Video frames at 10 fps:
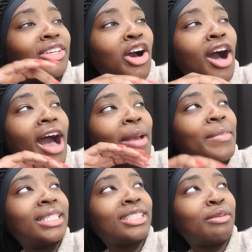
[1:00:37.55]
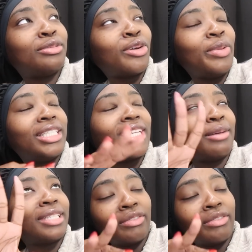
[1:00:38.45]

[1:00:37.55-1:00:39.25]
Y'all, I messed up so many times.